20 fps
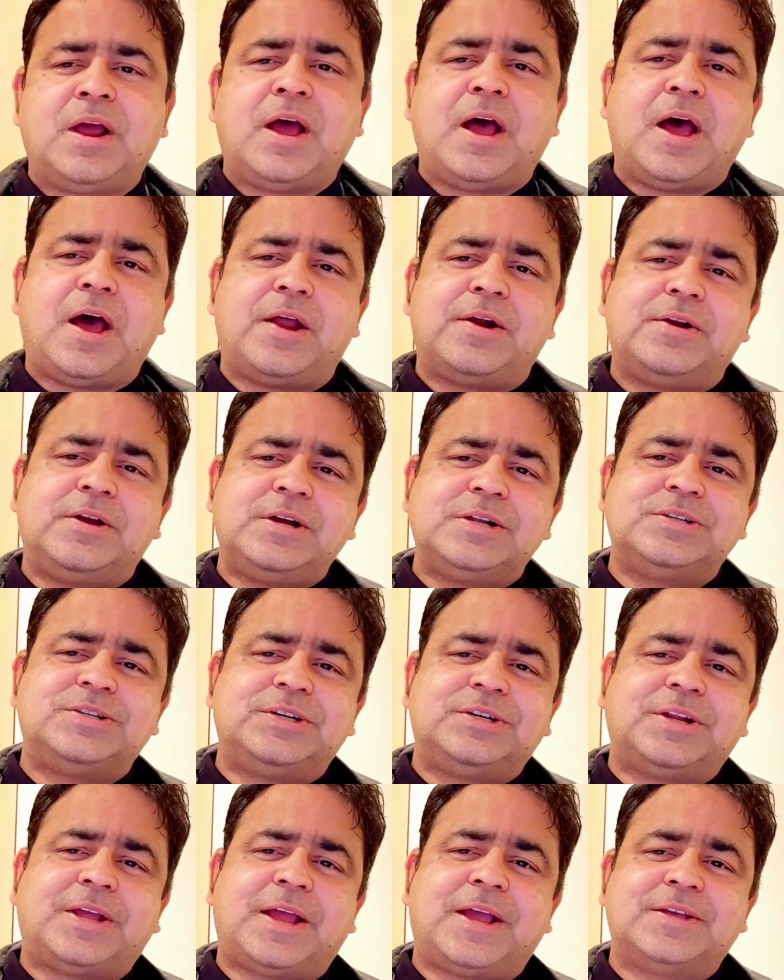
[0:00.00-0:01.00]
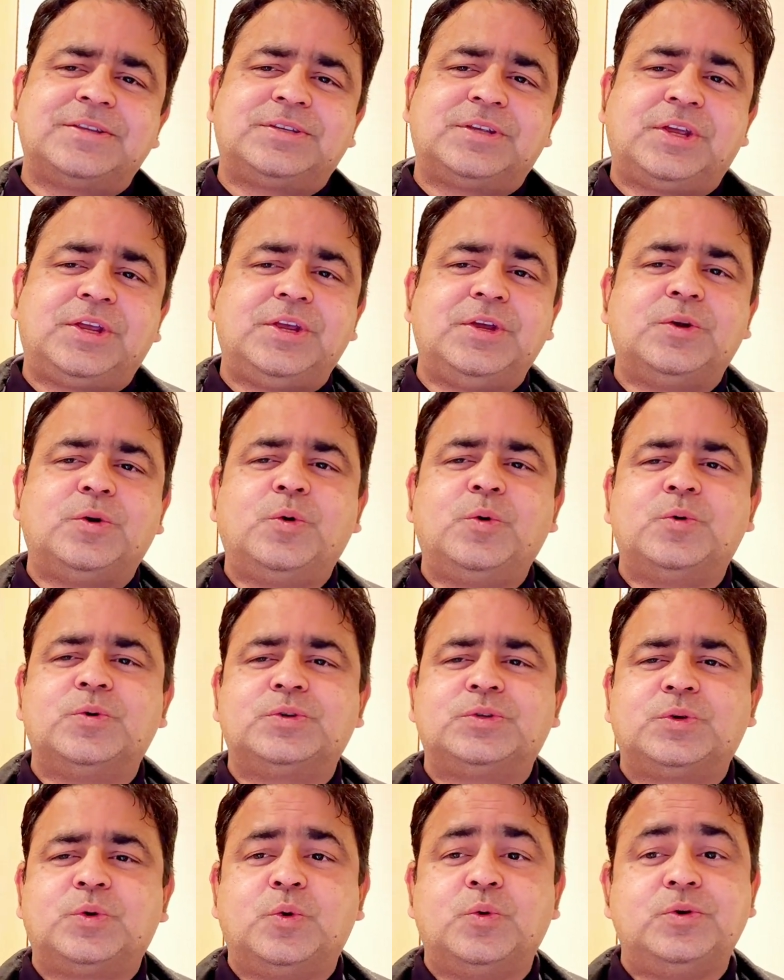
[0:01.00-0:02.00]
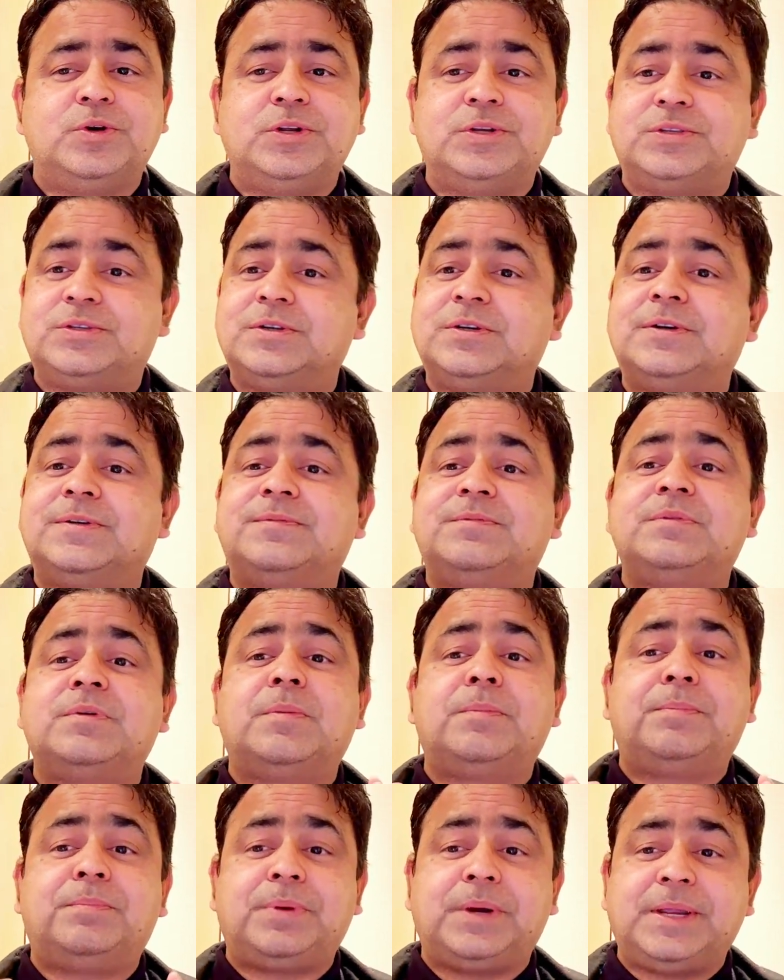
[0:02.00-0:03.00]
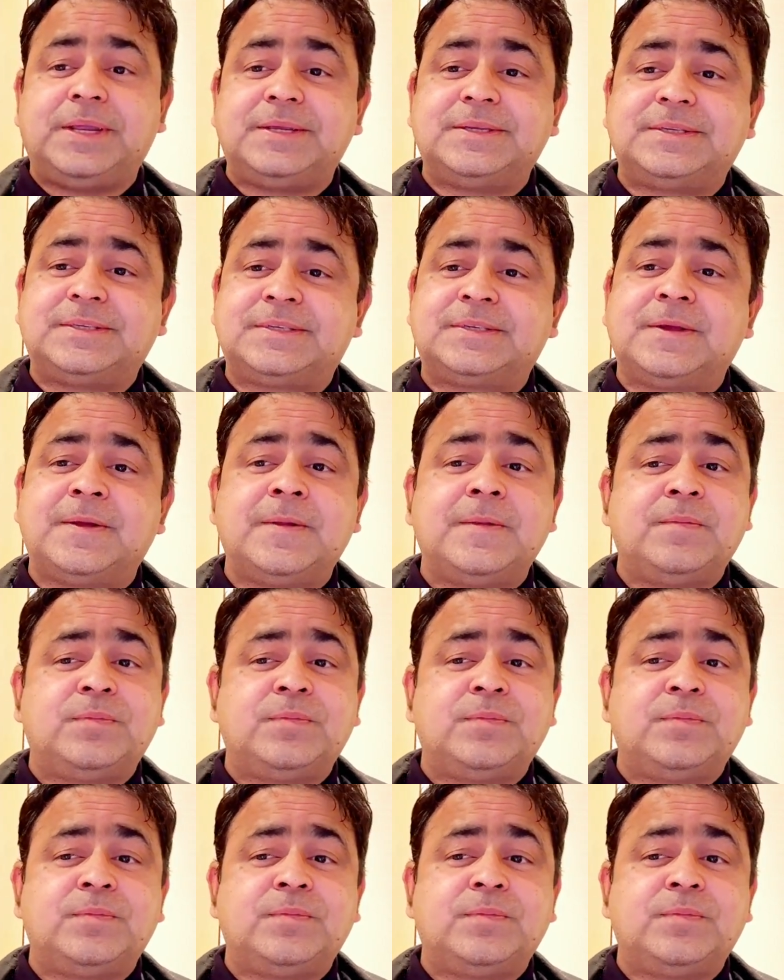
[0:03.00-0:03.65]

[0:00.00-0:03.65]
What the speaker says: heralded as heroes who deserve praise,